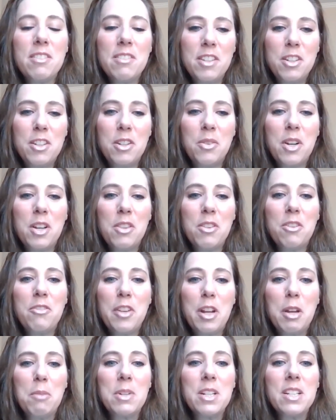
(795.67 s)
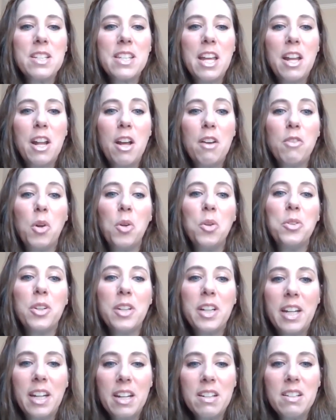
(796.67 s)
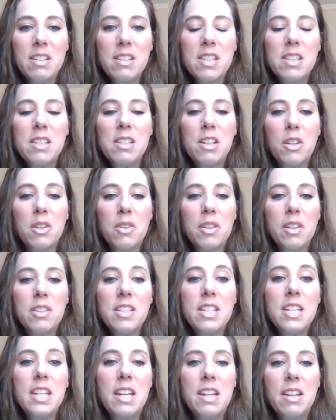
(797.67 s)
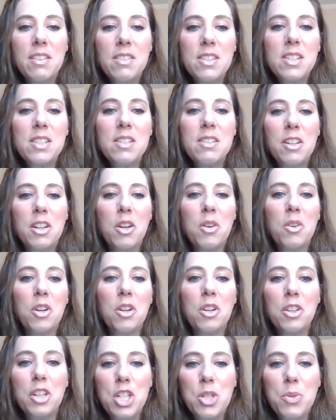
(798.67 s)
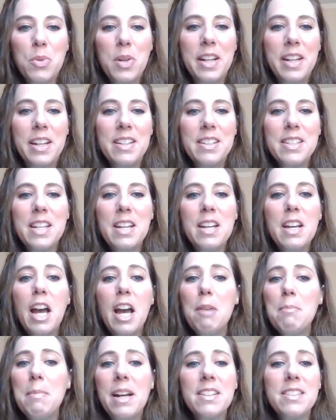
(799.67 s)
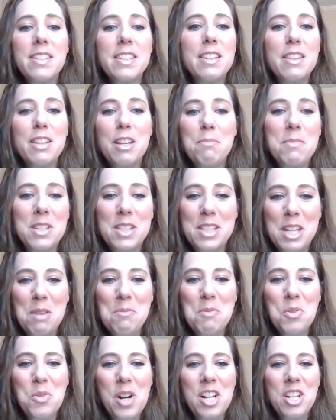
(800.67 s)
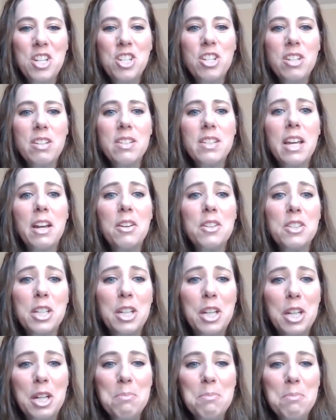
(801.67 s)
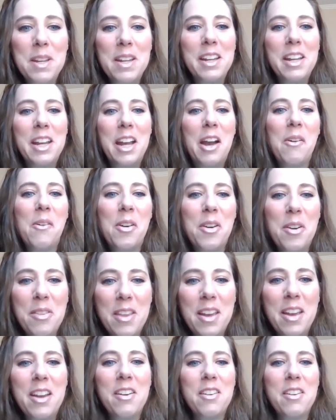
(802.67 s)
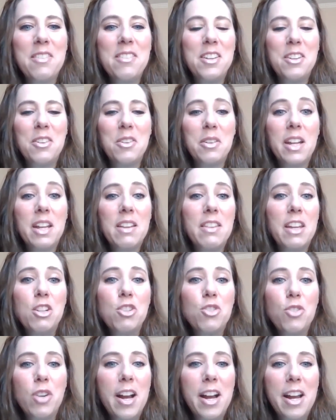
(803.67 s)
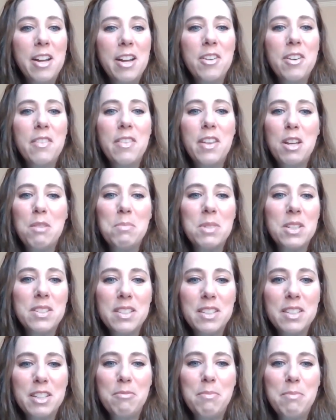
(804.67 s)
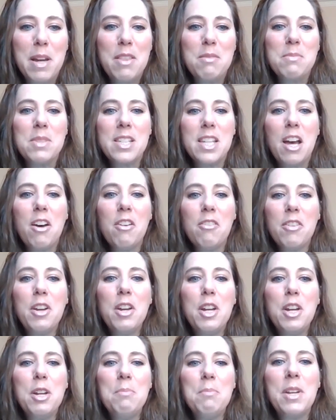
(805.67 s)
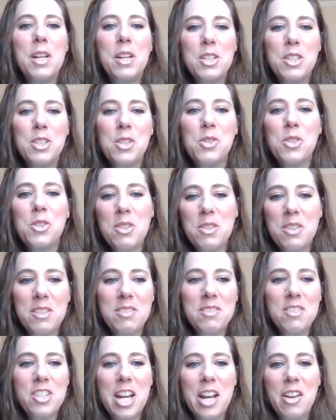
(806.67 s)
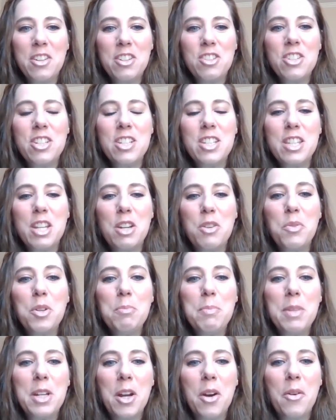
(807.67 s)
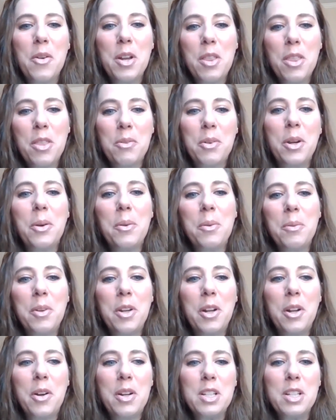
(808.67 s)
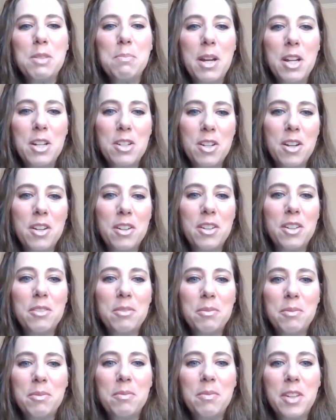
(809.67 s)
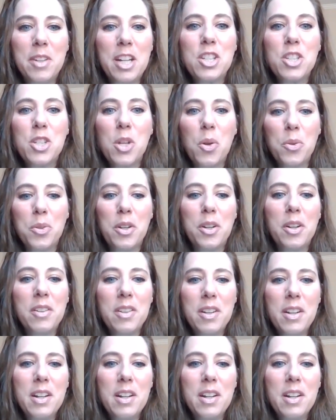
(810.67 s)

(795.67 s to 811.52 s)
other families that have older kids, like teens, early 20s, I'm asking them the same questions. How's it going to be? How are they? Or, can they drive? Are they able to live by themselves? Because those are the challenges that we'll be going through, as my daughter gets older.